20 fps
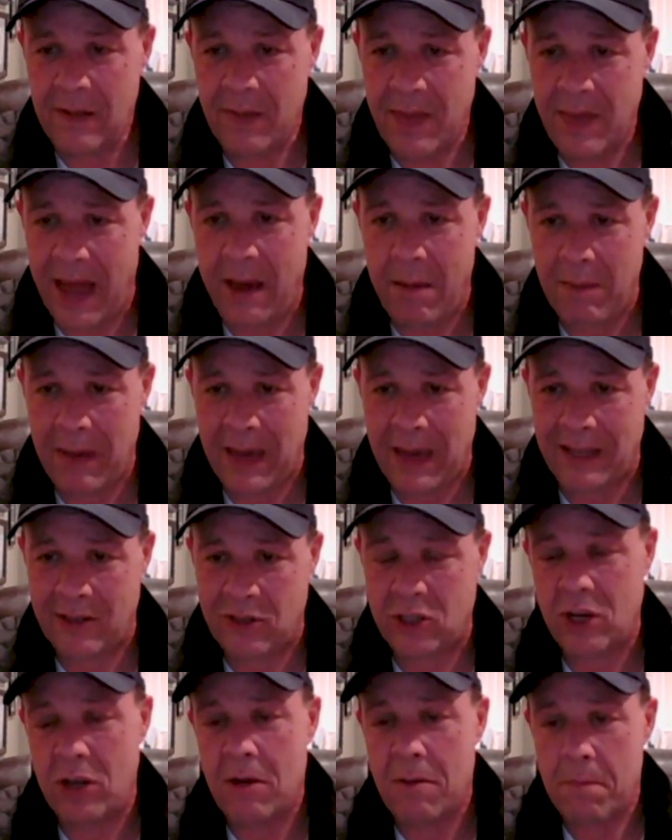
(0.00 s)
That
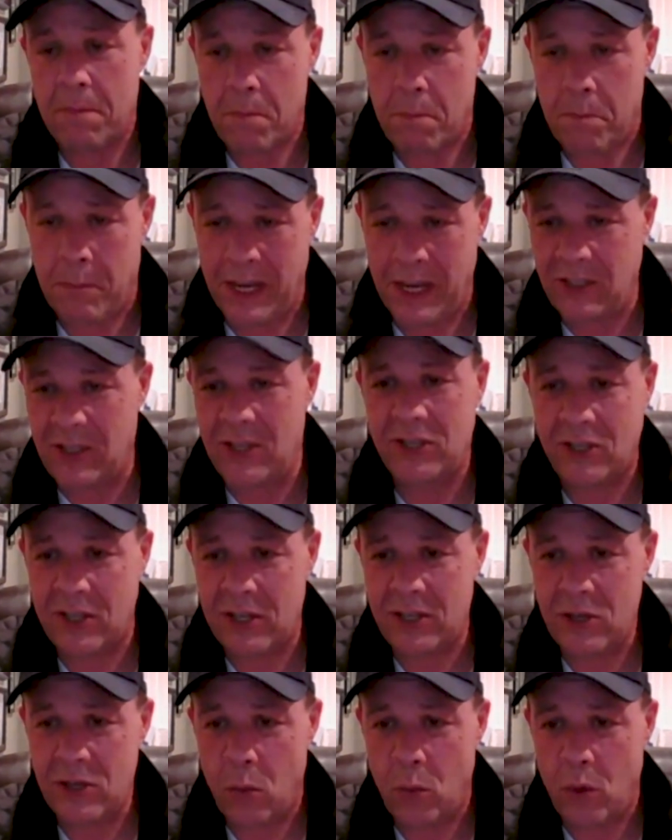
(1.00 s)
means
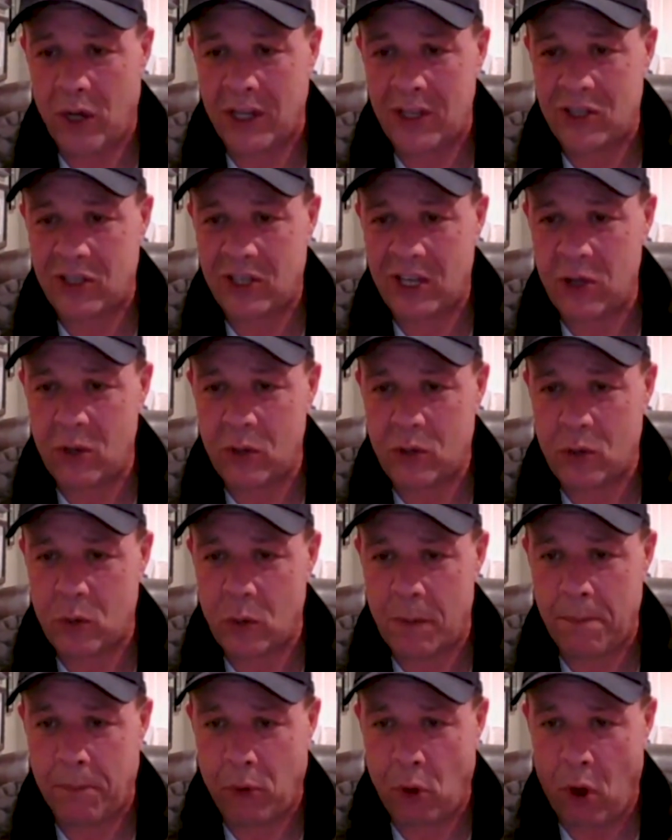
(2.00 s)
businesses will continue to
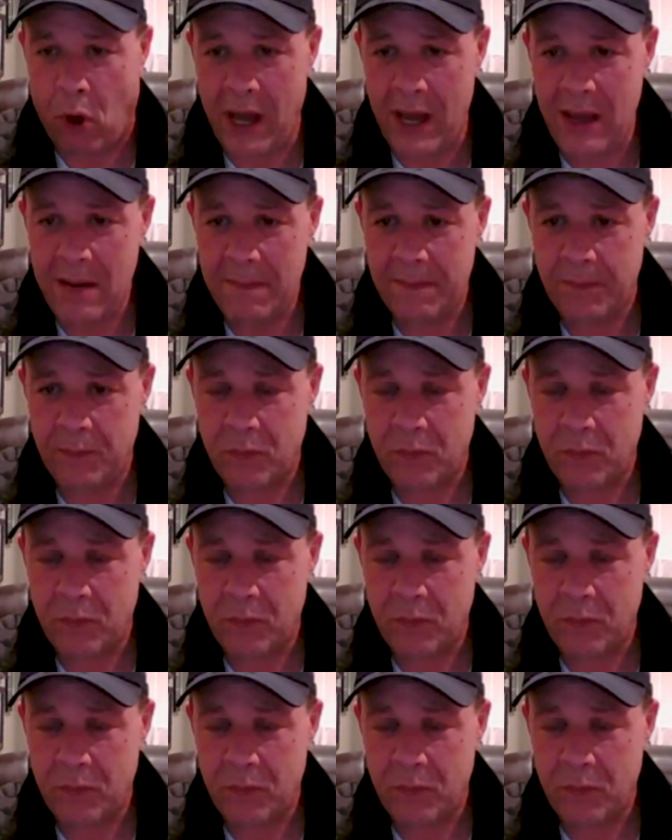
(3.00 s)
employ,